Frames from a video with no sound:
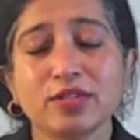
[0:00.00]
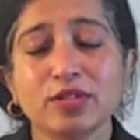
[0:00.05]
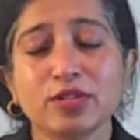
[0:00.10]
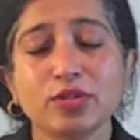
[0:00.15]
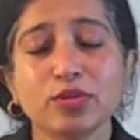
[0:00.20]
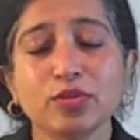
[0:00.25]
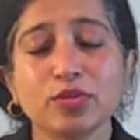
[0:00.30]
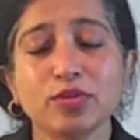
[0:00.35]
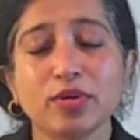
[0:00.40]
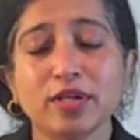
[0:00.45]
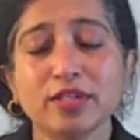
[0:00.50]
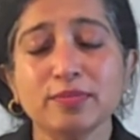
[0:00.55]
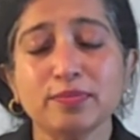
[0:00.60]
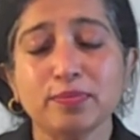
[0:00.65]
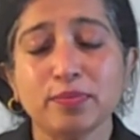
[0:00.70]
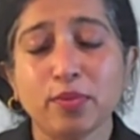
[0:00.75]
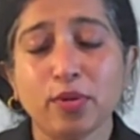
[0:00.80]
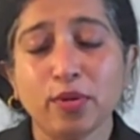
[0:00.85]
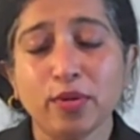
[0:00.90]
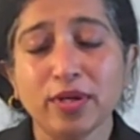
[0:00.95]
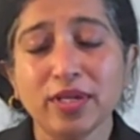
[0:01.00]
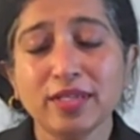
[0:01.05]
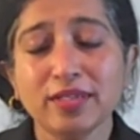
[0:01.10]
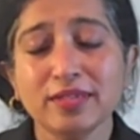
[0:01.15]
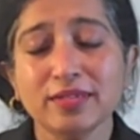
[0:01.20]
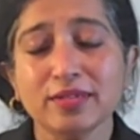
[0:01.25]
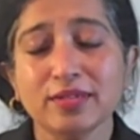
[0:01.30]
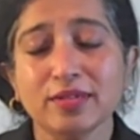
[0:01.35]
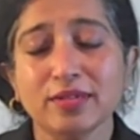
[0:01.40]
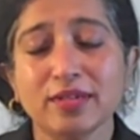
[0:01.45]
to a
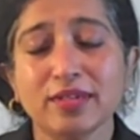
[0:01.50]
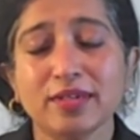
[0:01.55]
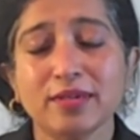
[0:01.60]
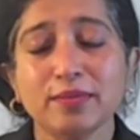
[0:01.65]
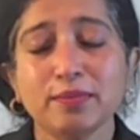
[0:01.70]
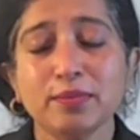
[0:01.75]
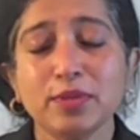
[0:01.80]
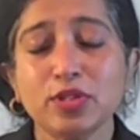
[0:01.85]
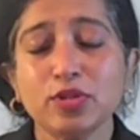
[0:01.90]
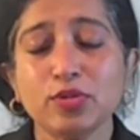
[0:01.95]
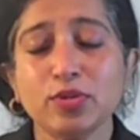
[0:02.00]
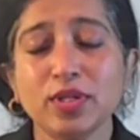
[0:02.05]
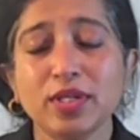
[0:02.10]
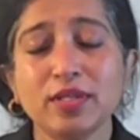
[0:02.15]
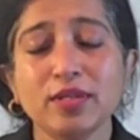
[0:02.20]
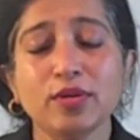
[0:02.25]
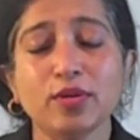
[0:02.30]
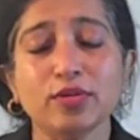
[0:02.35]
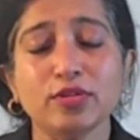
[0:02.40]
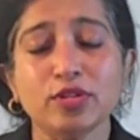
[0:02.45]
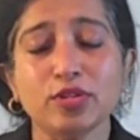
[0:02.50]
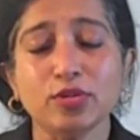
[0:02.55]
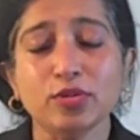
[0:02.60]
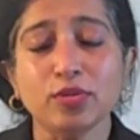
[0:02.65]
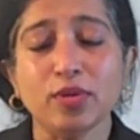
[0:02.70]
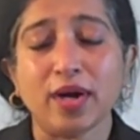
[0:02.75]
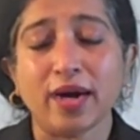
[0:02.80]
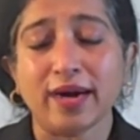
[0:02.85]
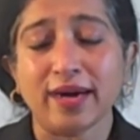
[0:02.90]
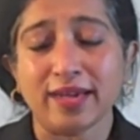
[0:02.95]
point between your two
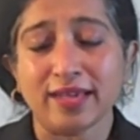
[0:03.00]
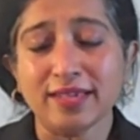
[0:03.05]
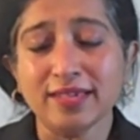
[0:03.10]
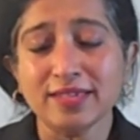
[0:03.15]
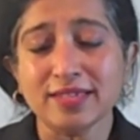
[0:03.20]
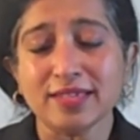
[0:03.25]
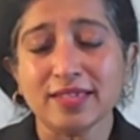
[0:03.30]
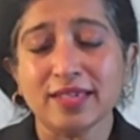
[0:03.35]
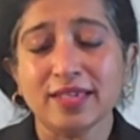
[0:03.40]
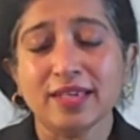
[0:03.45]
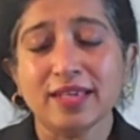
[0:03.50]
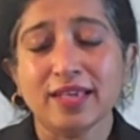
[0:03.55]
eyes,